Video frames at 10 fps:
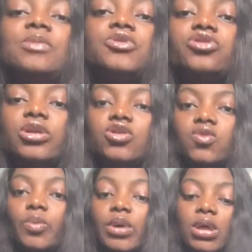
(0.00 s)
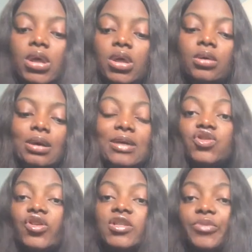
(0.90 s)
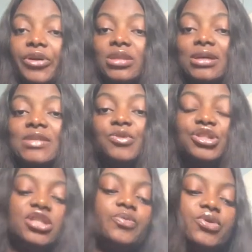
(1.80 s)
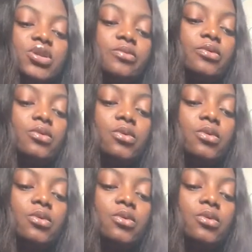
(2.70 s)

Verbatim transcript: I'm trying to be transparent as much as possible